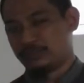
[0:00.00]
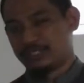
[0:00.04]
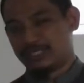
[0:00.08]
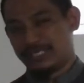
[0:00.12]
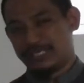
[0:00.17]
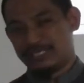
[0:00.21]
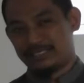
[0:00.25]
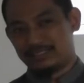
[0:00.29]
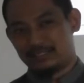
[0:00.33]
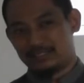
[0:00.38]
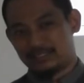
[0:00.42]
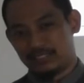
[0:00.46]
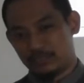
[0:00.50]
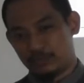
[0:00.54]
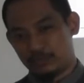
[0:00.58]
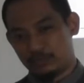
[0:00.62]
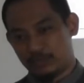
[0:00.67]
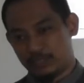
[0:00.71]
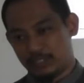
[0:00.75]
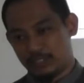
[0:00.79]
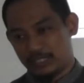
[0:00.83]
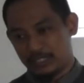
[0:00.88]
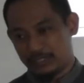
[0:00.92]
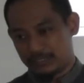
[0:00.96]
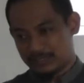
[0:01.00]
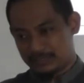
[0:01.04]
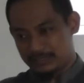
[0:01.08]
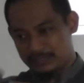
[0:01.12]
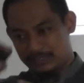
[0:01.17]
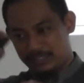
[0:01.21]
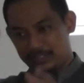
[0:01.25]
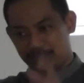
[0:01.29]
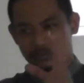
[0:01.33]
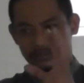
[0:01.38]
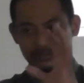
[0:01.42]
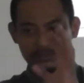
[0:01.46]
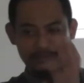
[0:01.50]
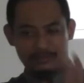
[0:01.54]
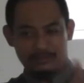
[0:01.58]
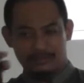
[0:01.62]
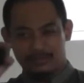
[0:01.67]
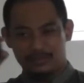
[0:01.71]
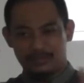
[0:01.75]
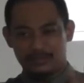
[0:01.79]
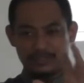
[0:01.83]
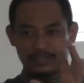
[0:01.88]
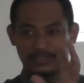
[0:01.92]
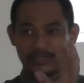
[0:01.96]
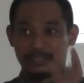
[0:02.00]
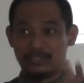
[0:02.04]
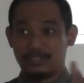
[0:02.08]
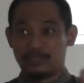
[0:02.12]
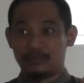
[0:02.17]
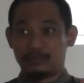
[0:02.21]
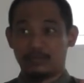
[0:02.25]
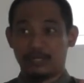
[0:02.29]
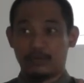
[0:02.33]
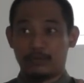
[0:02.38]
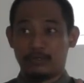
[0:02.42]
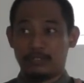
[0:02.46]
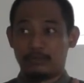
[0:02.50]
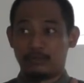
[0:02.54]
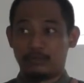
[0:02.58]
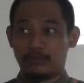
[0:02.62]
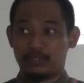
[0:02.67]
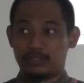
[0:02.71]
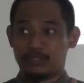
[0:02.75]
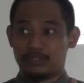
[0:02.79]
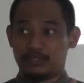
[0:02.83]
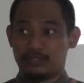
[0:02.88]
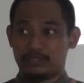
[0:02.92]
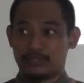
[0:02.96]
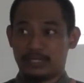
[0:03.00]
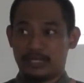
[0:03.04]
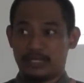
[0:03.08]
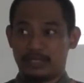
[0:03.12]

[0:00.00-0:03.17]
can straight away understand generally how it works,